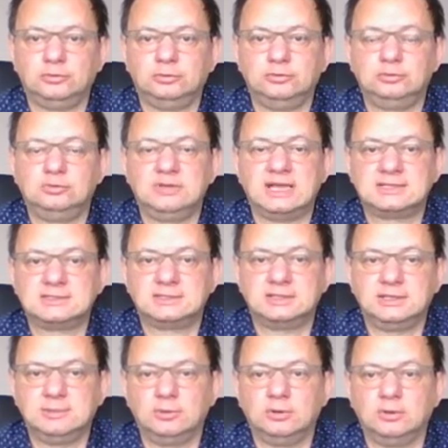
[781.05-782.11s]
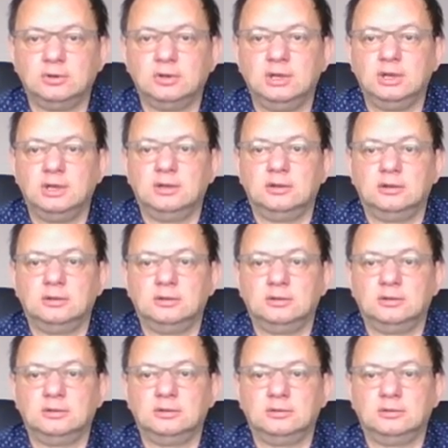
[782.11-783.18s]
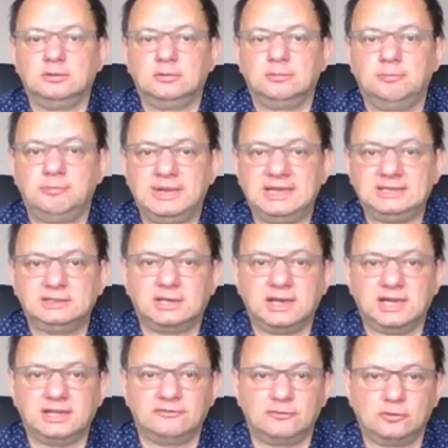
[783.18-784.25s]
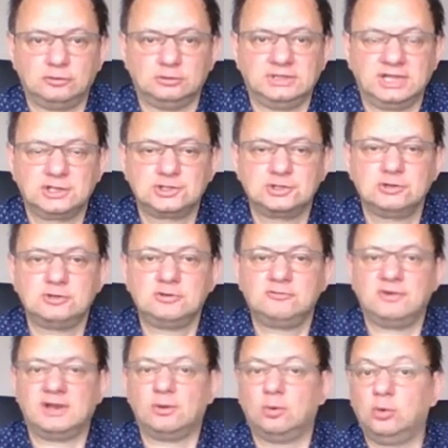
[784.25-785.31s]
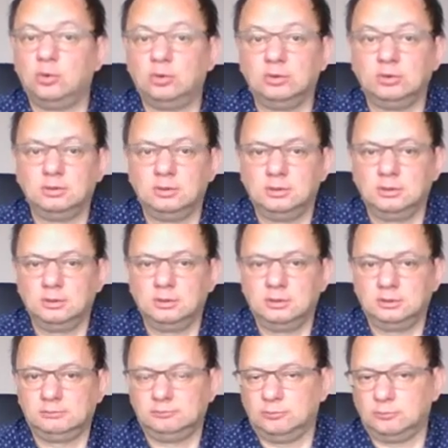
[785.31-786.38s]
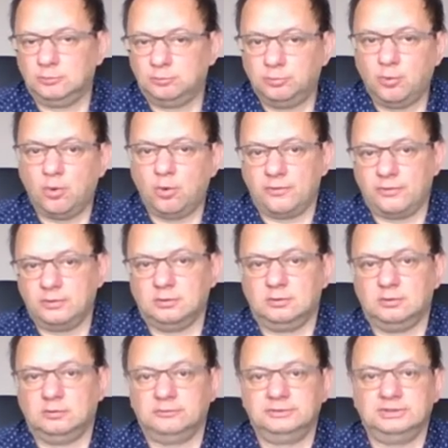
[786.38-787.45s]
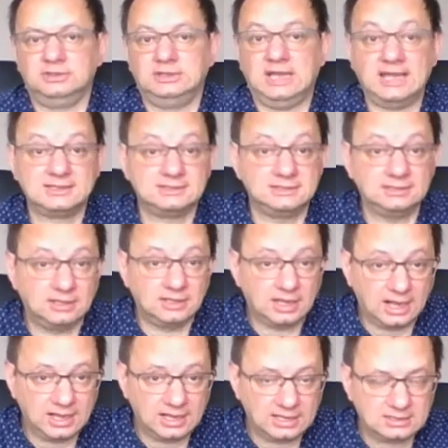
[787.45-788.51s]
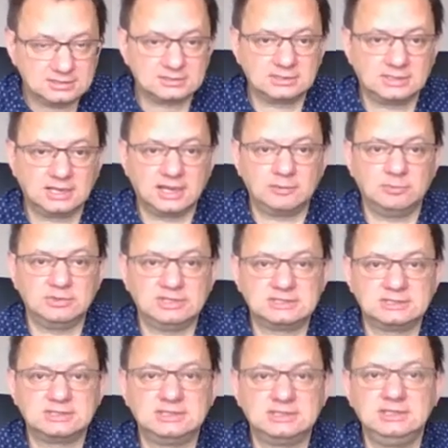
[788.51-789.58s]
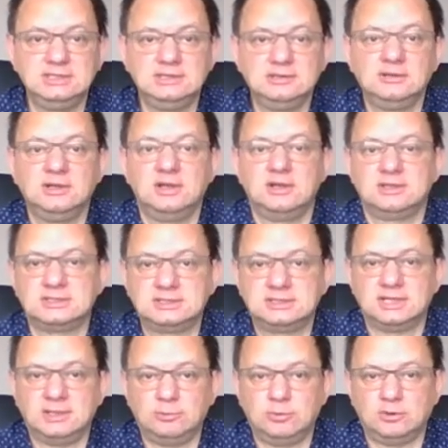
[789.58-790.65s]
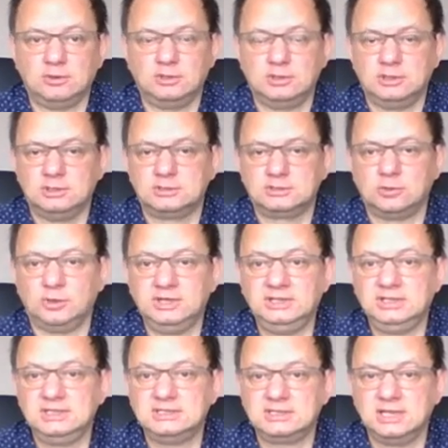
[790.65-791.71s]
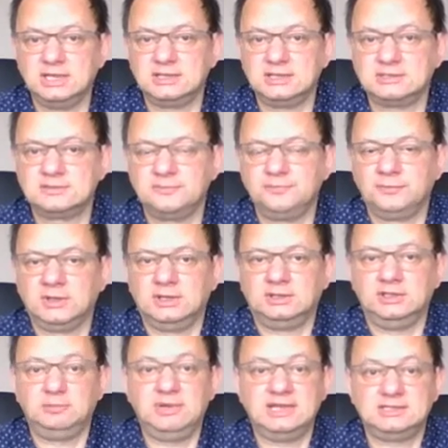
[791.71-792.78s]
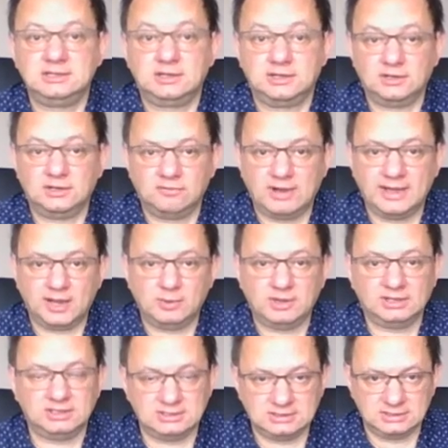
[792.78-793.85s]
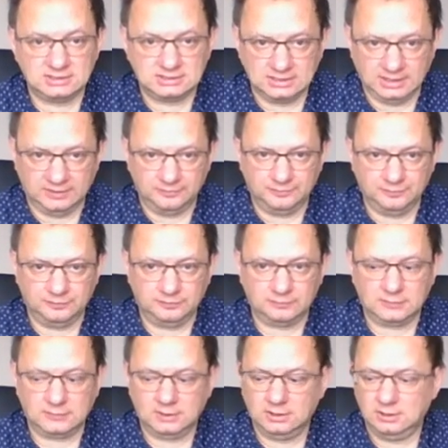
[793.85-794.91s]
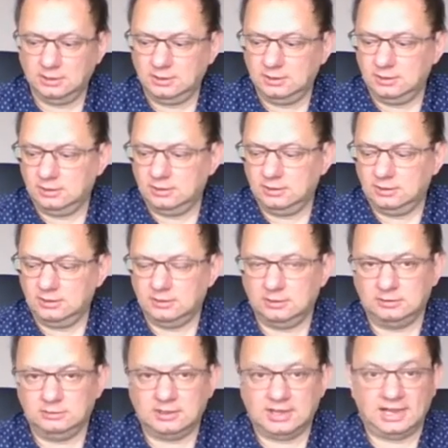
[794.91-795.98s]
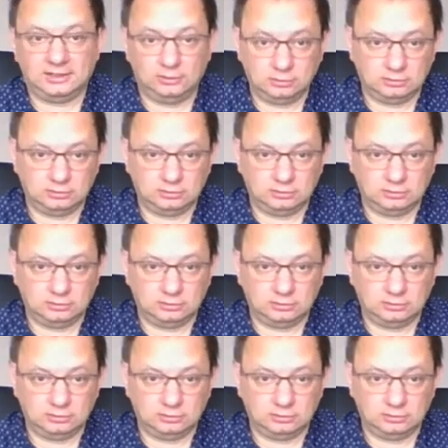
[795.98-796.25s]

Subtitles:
to do a stable pen drive connection when both of the SD cards can be seen stable. So in this case, the basic requirement is the same. I